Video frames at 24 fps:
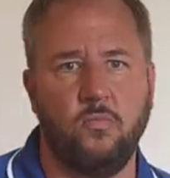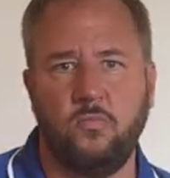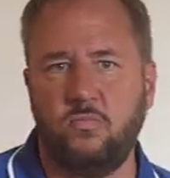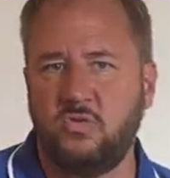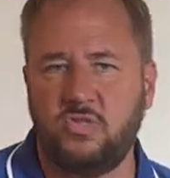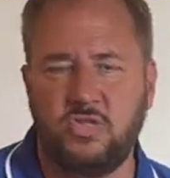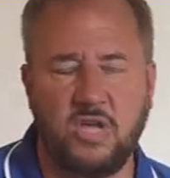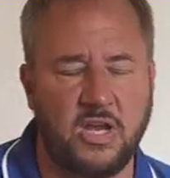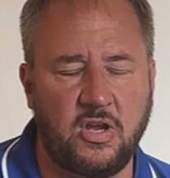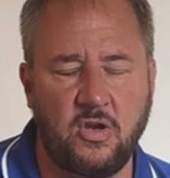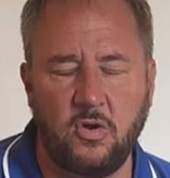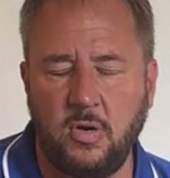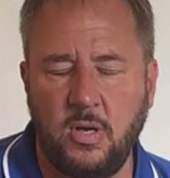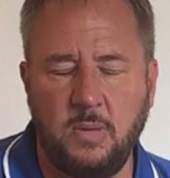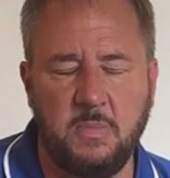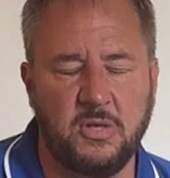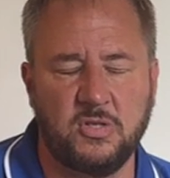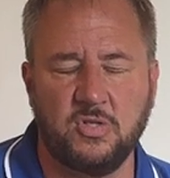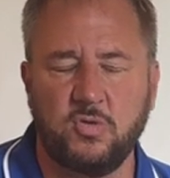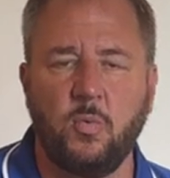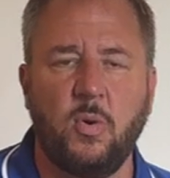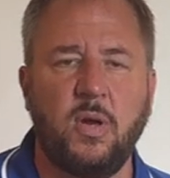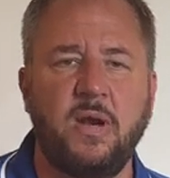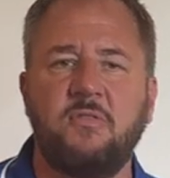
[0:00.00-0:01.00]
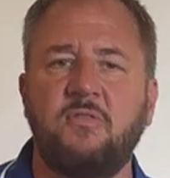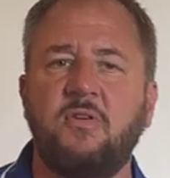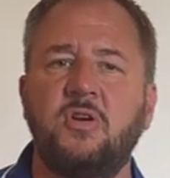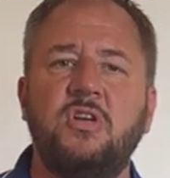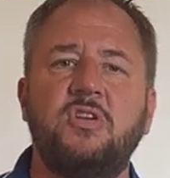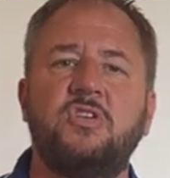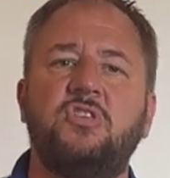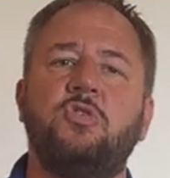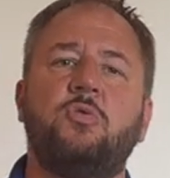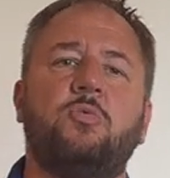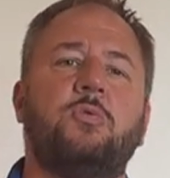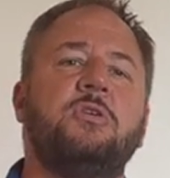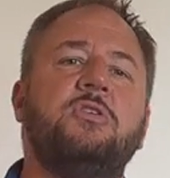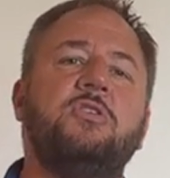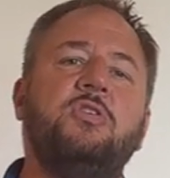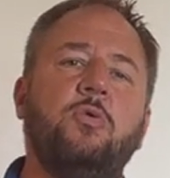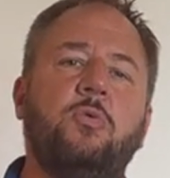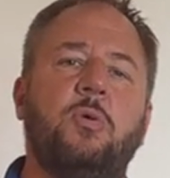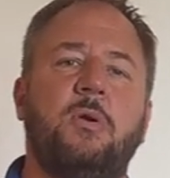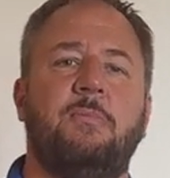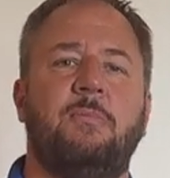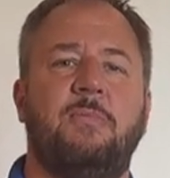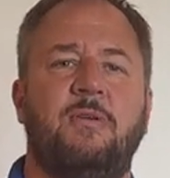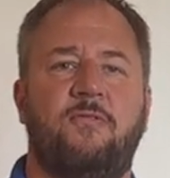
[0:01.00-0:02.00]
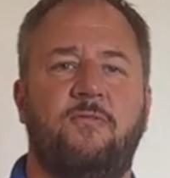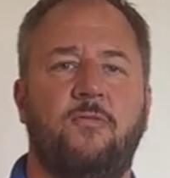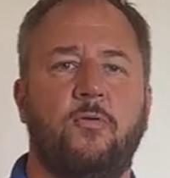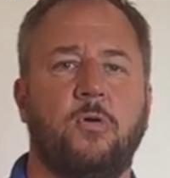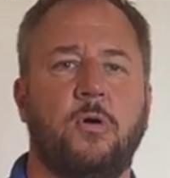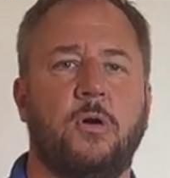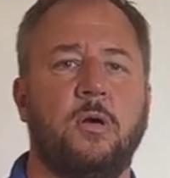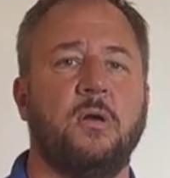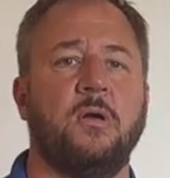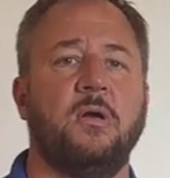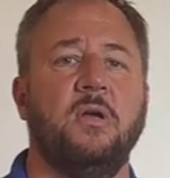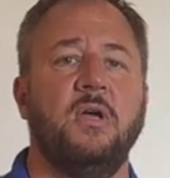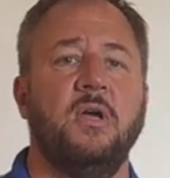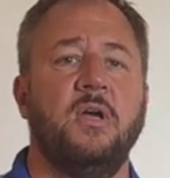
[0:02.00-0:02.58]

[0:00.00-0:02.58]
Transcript: checking your emails, whatever it is you were doing before.